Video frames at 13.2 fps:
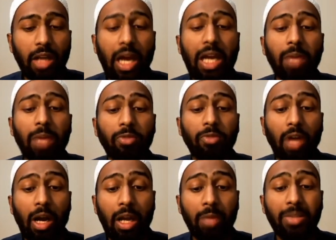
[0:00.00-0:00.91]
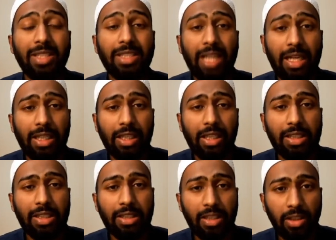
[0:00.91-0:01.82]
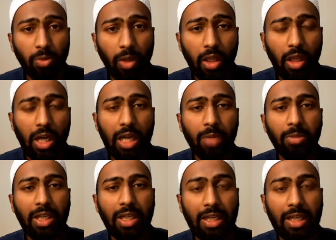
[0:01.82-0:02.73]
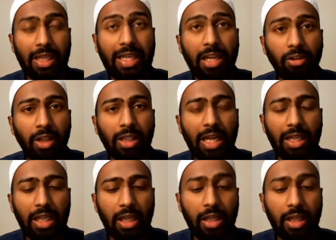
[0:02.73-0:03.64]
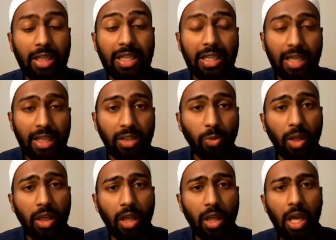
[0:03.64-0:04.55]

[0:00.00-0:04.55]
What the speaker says: I am the sight he sees with, I am the hearing that he hears with,